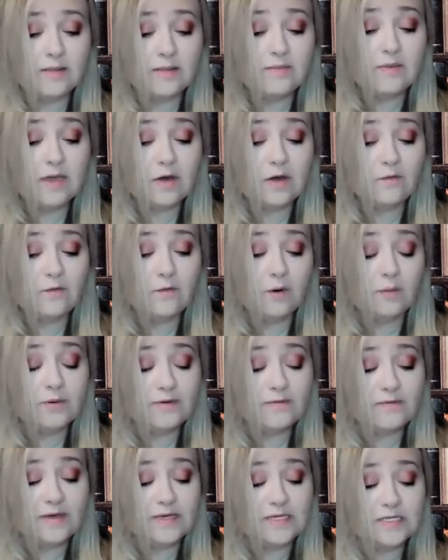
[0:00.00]
The male
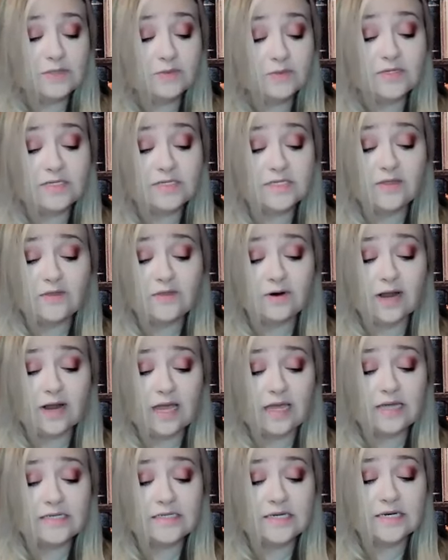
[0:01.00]
formed a fist with his other
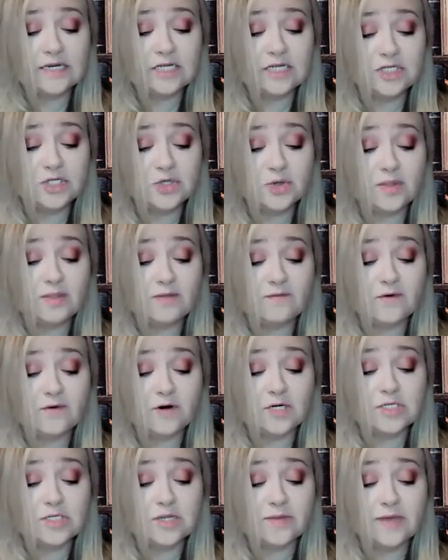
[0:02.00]
hand and it joined the
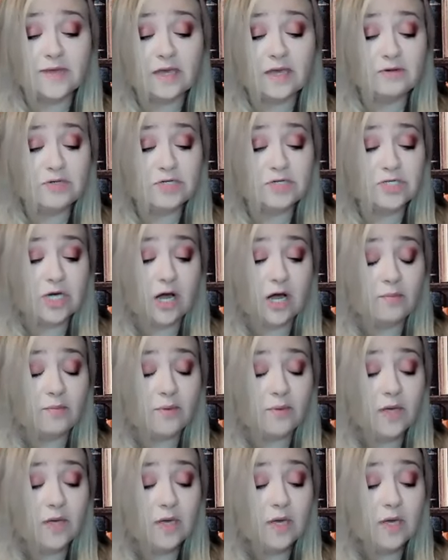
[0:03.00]
first on the countertop.